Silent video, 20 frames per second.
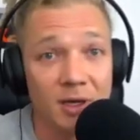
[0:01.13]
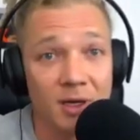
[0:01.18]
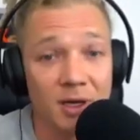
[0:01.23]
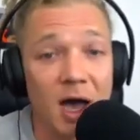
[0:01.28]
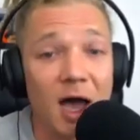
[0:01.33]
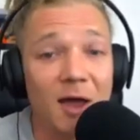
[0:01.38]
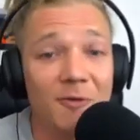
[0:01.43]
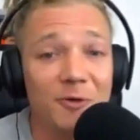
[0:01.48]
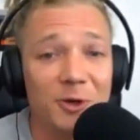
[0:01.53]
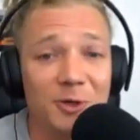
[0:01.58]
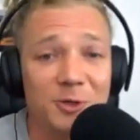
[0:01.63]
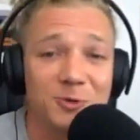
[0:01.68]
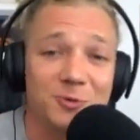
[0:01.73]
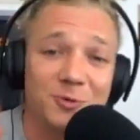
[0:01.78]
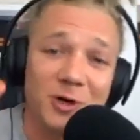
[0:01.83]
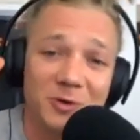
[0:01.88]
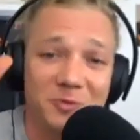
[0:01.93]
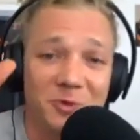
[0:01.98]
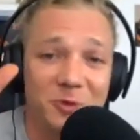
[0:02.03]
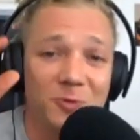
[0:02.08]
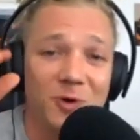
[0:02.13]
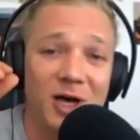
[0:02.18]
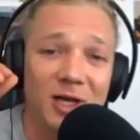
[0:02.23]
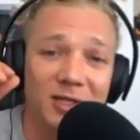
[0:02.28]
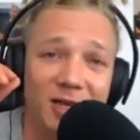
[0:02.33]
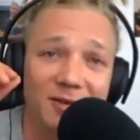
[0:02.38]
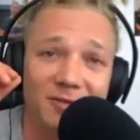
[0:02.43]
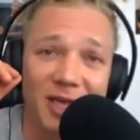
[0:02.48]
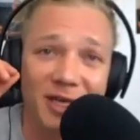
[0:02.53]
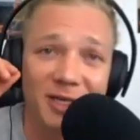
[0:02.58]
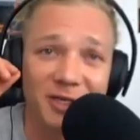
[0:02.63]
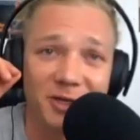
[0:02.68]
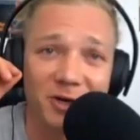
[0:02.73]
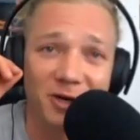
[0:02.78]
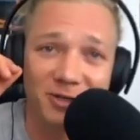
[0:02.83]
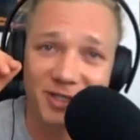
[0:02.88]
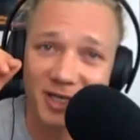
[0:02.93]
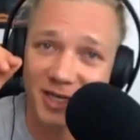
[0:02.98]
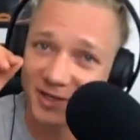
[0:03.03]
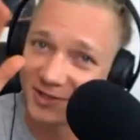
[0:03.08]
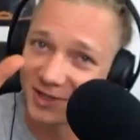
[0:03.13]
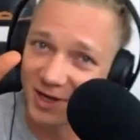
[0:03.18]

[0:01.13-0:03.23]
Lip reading: Hi folks, welcome to Wildlife Cake and Cocktails.